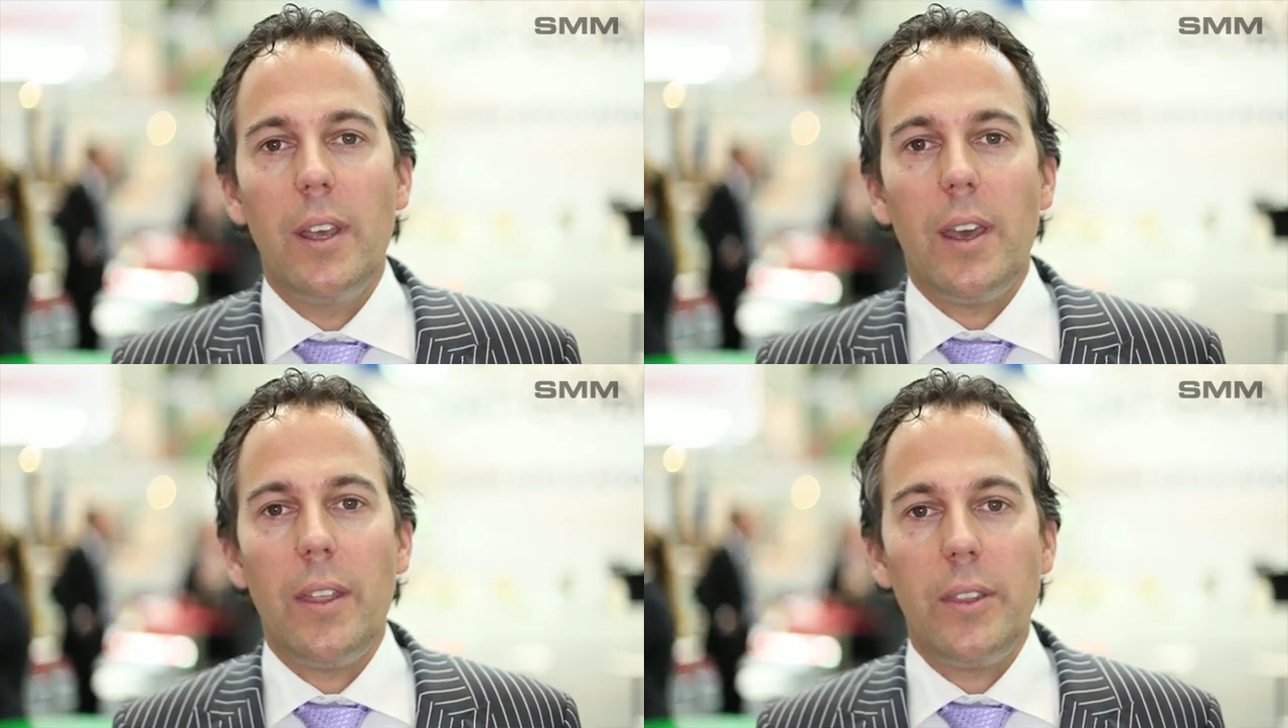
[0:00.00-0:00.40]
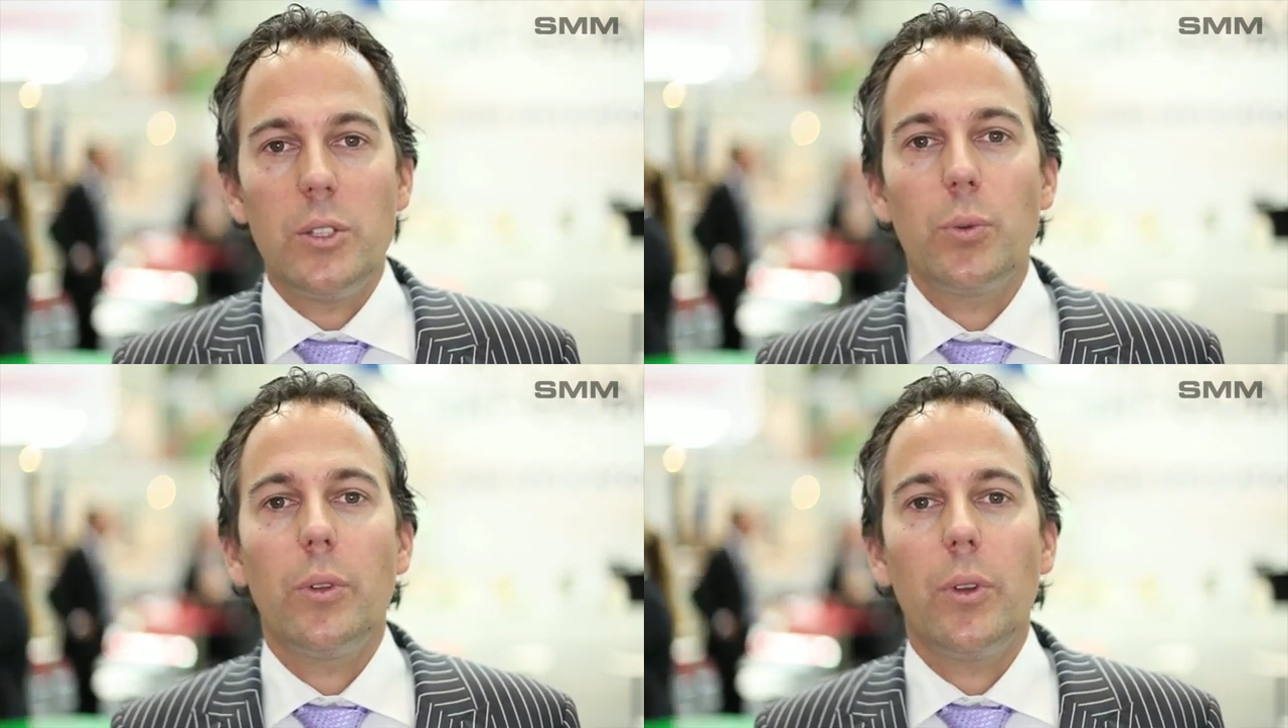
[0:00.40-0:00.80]
and
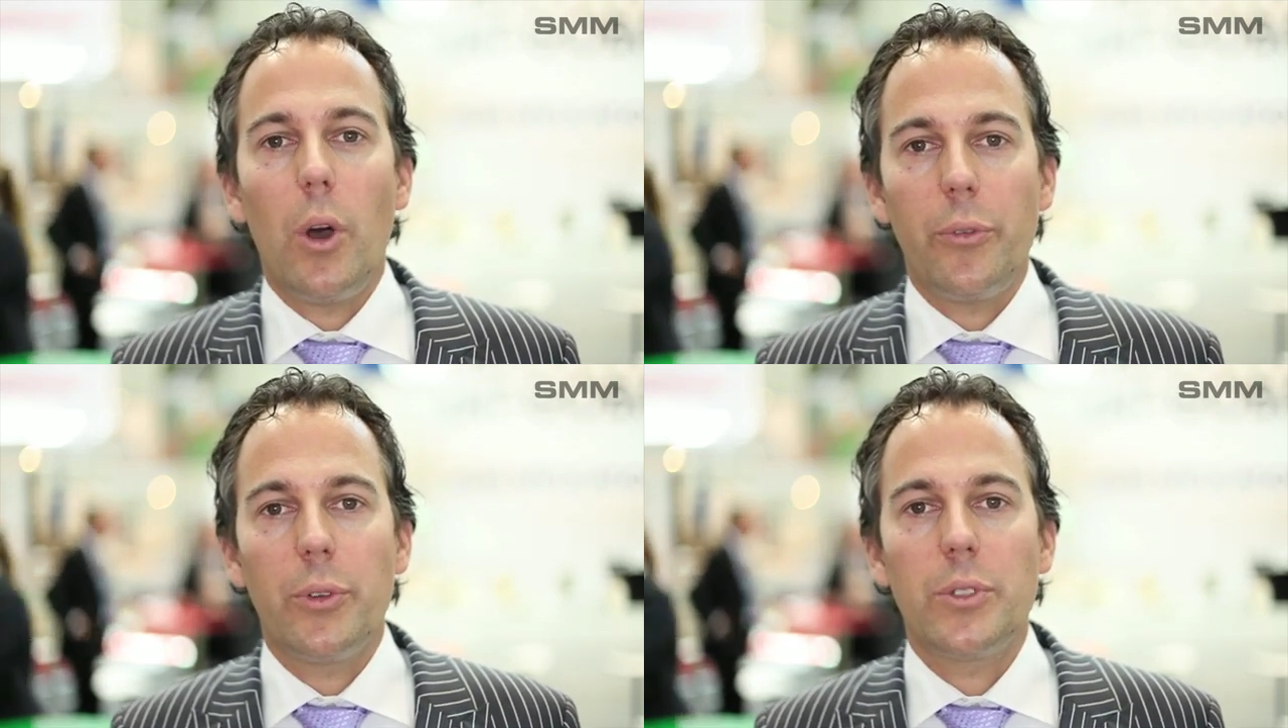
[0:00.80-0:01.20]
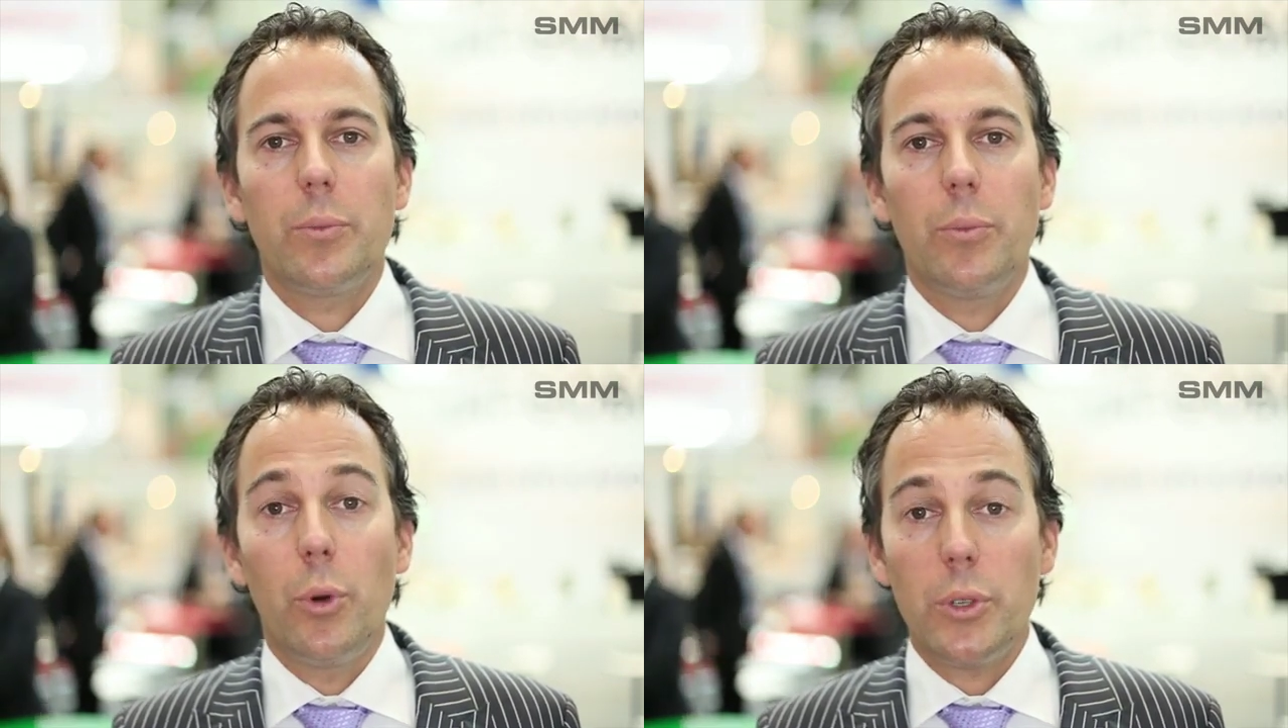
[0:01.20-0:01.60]
this will offers
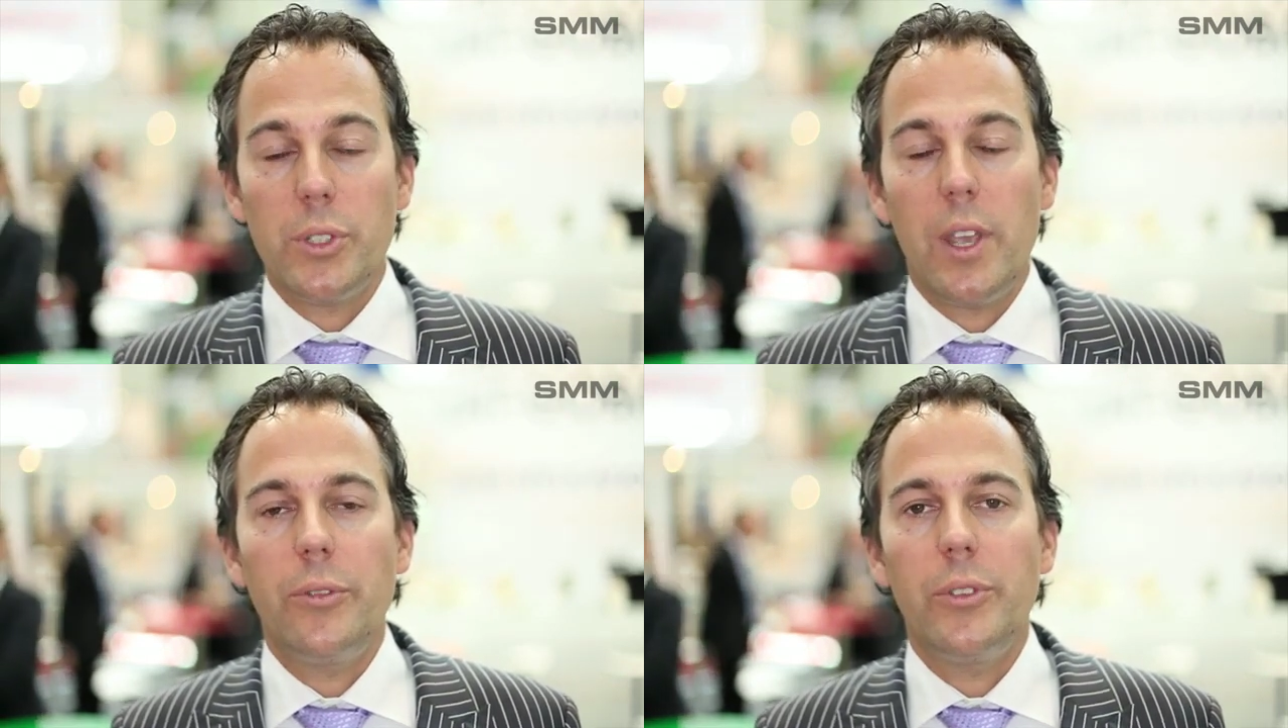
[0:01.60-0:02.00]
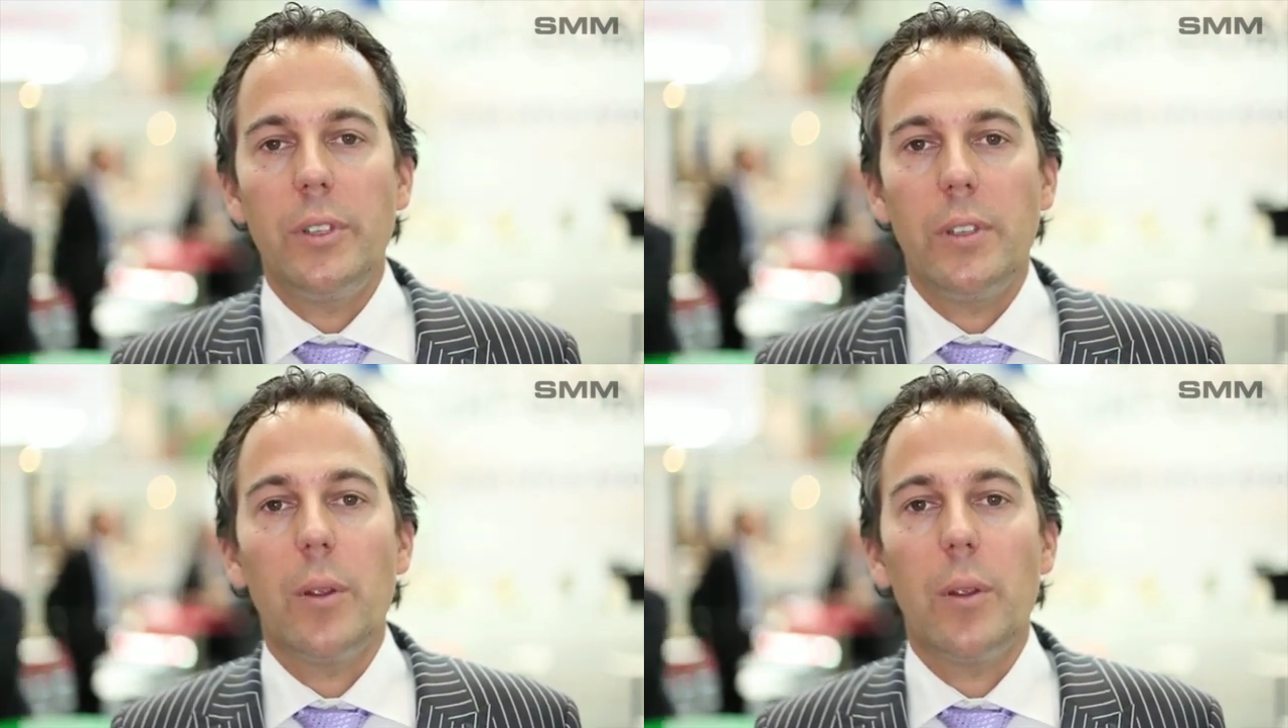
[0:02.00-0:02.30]
more safety